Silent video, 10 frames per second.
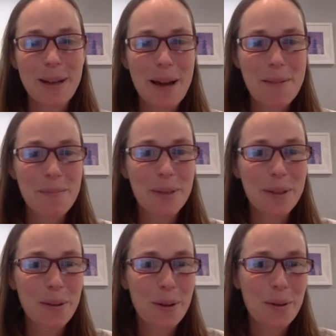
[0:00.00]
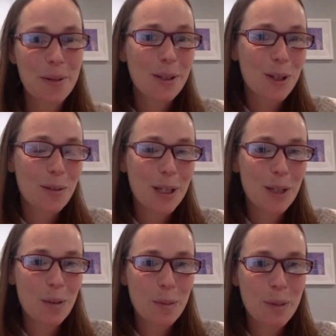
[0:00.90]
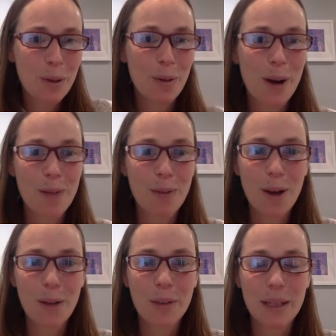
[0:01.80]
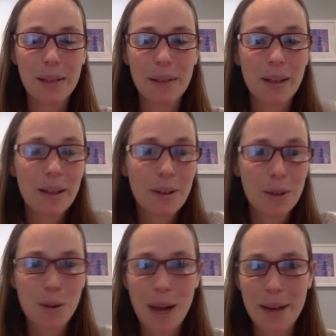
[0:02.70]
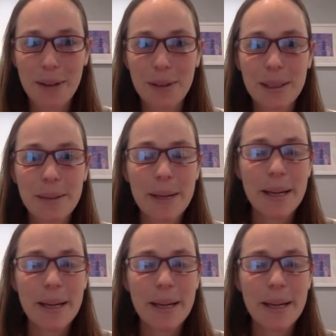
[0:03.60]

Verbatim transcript: Um, so there are research visits for people who are involved in, in clinical trials.